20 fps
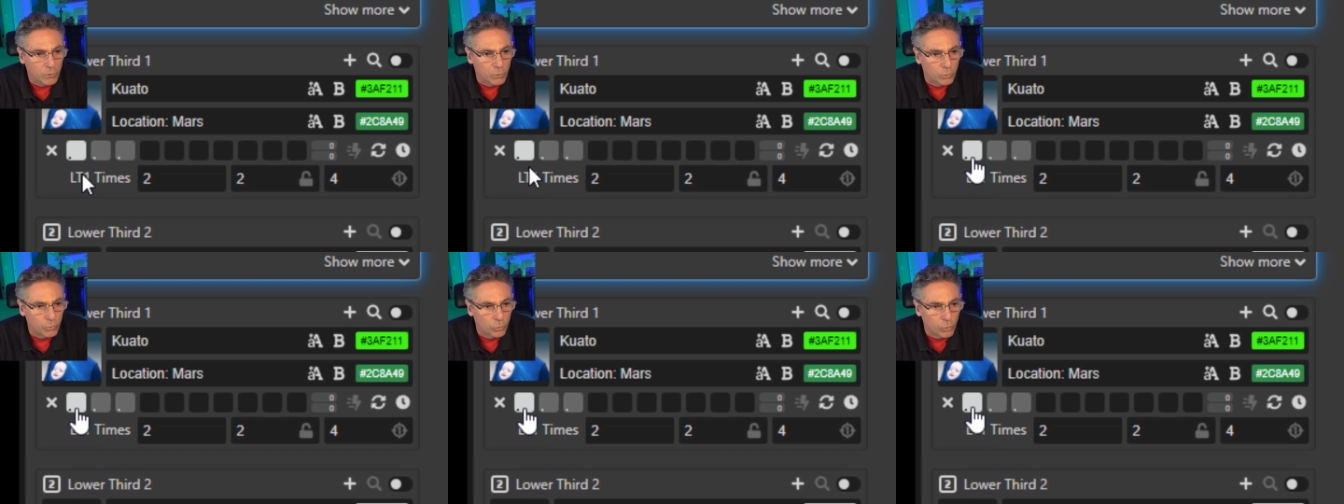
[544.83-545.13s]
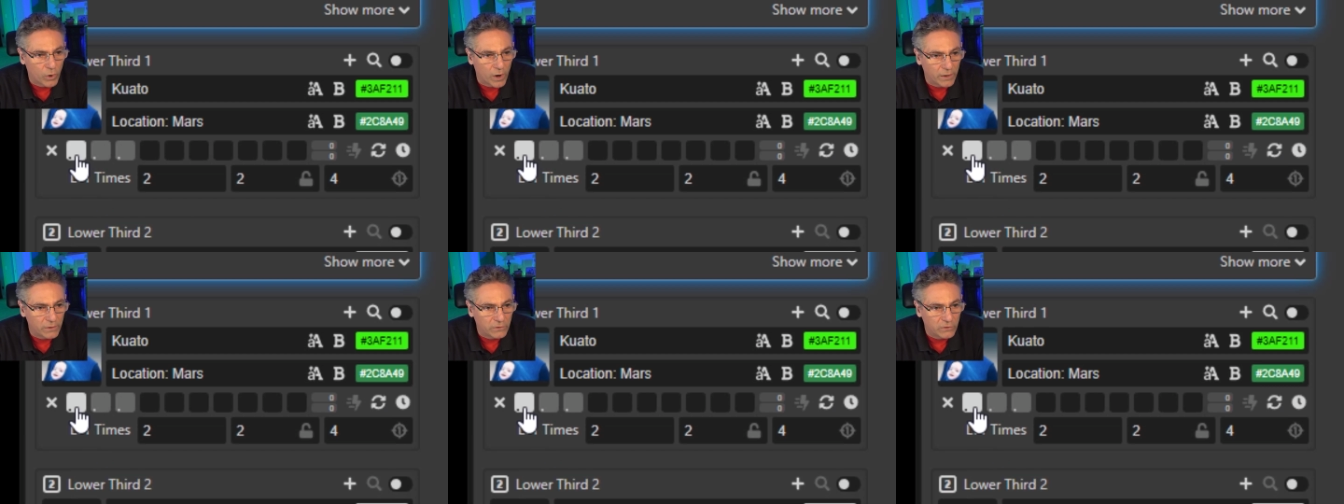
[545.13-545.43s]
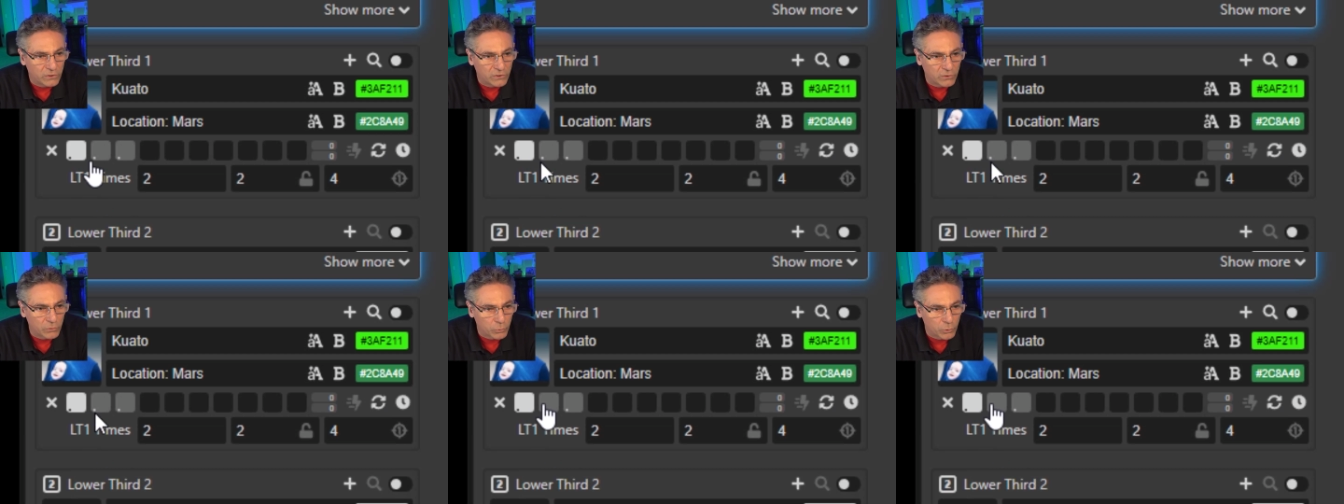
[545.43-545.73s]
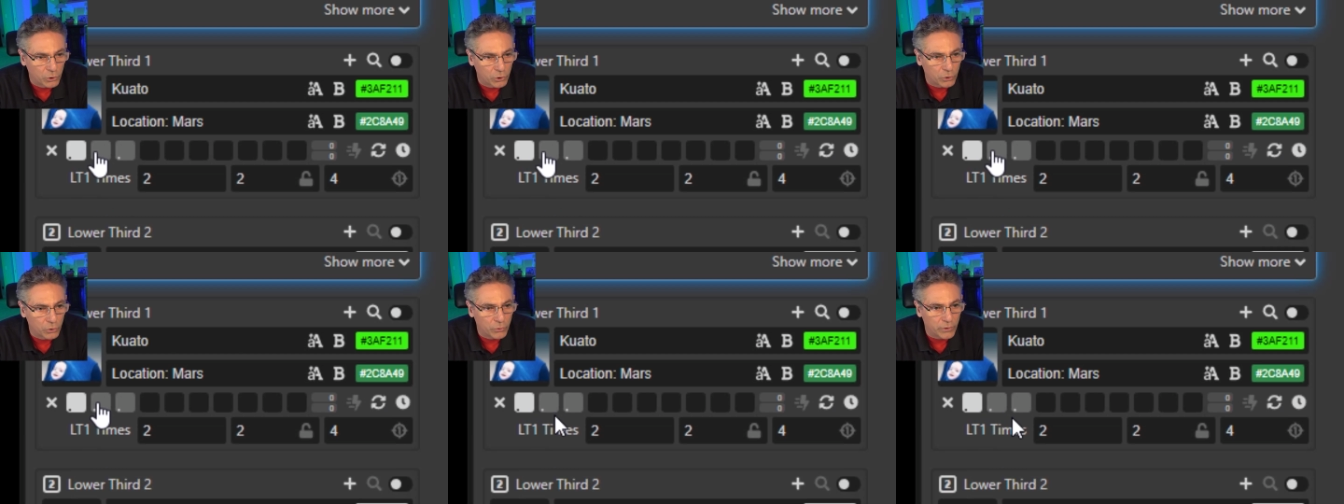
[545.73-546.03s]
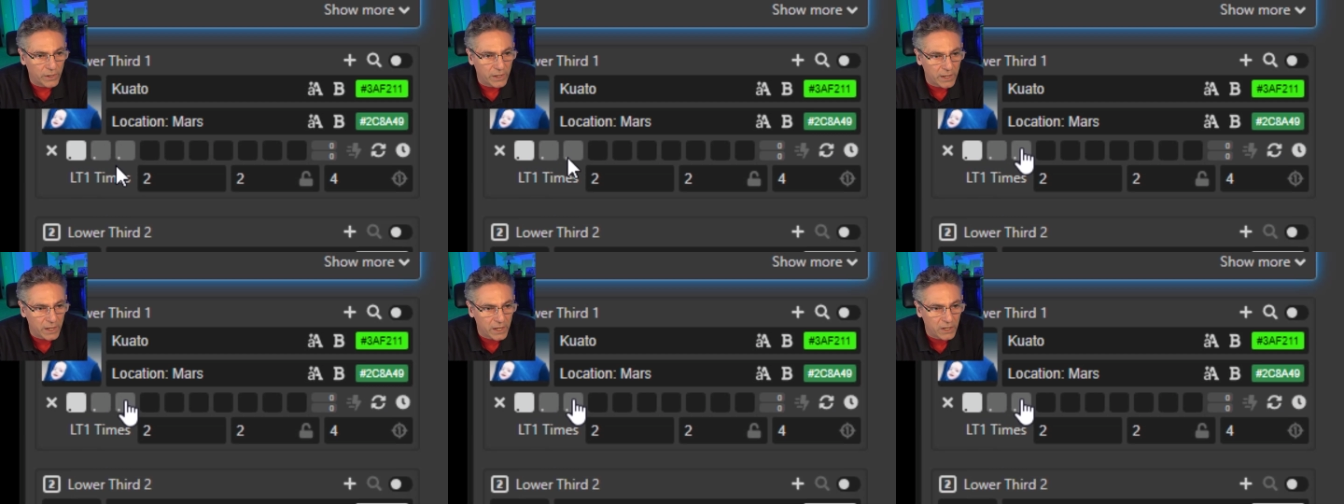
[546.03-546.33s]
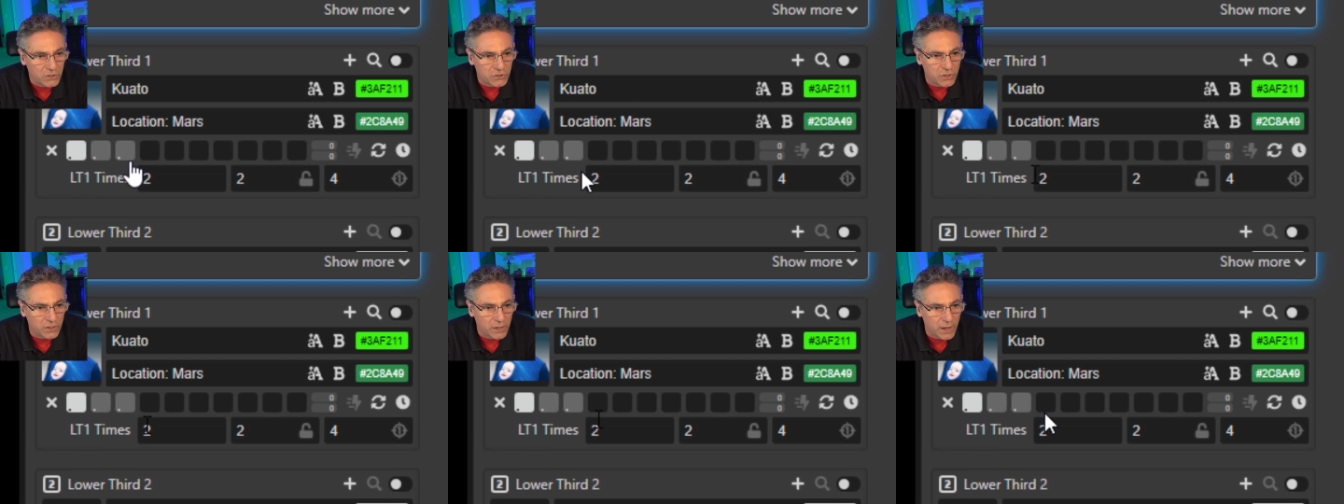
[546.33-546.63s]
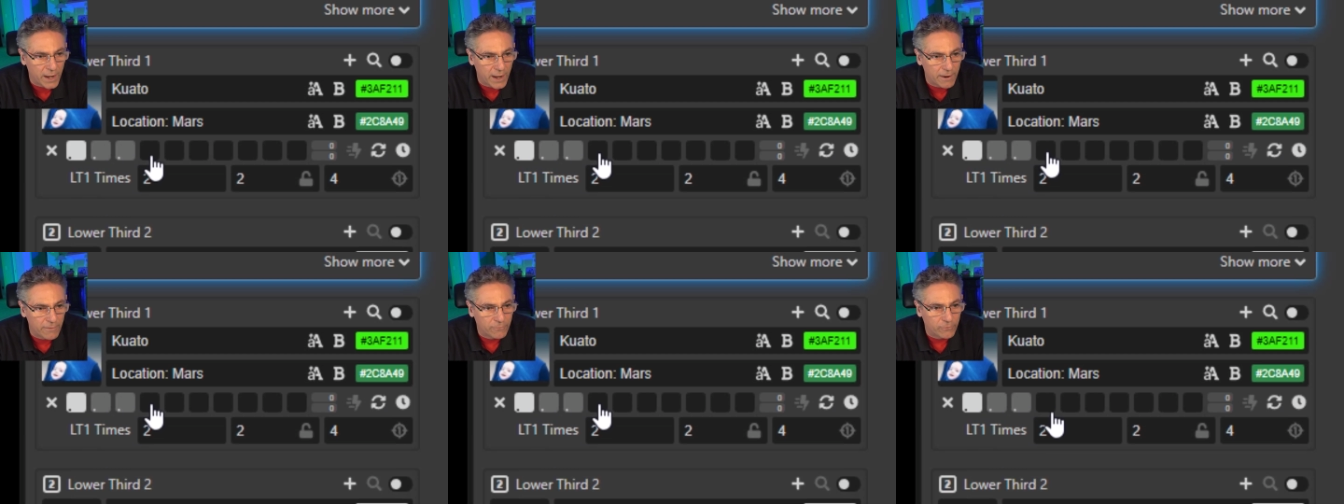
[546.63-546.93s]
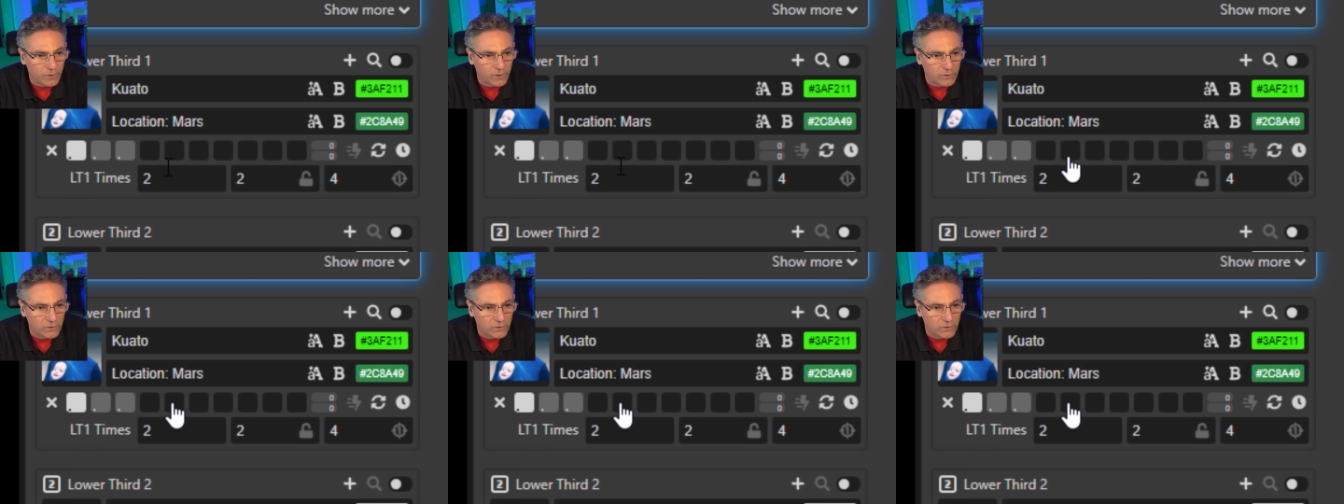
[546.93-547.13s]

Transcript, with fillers: runs through each and every